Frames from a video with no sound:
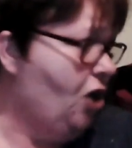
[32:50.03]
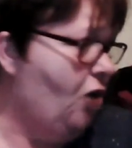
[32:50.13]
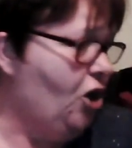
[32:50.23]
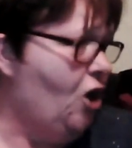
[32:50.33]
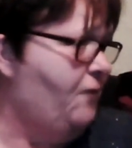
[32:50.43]
a
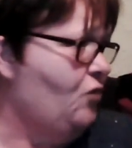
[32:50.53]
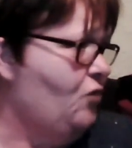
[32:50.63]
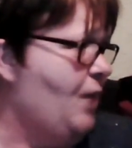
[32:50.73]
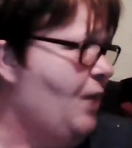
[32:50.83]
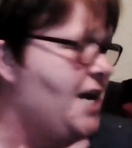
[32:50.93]
cough
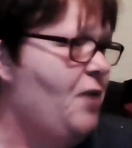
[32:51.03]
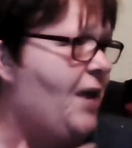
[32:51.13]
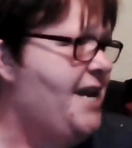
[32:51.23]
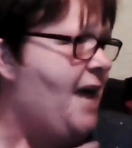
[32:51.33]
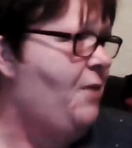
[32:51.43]
sweet, it
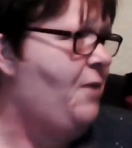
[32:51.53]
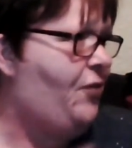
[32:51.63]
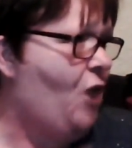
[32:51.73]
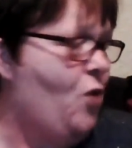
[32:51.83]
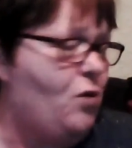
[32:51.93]
went down my
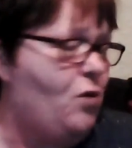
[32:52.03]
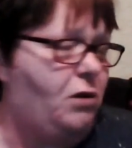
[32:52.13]
throat.